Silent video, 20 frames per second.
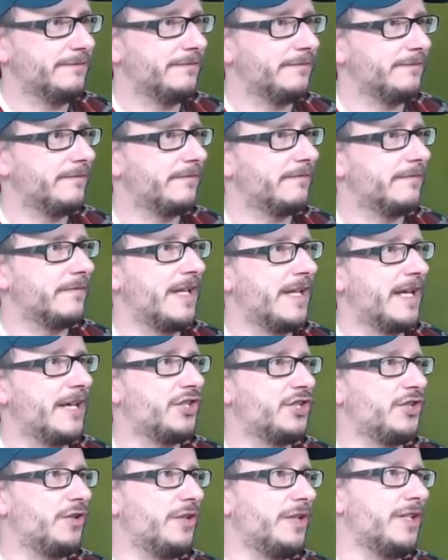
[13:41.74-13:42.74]
And that
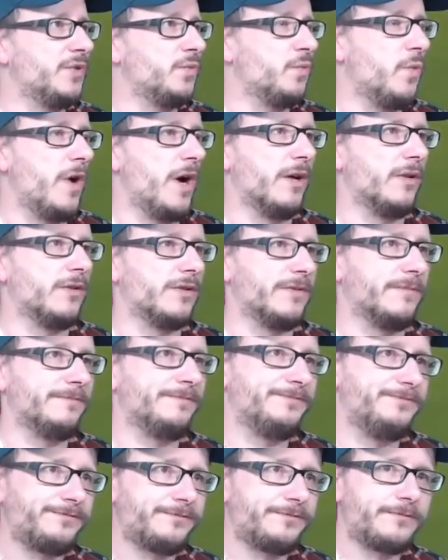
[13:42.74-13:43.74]
shot is wild.
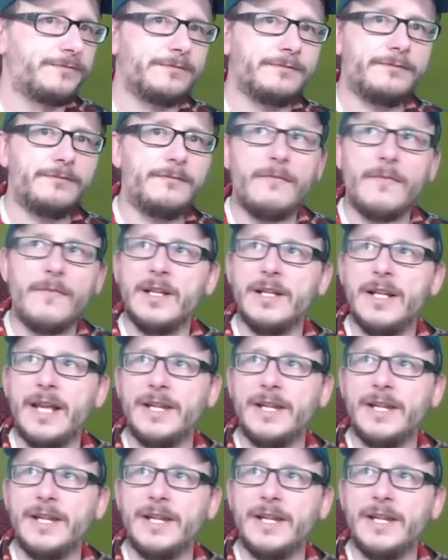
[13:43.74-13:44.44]
Less than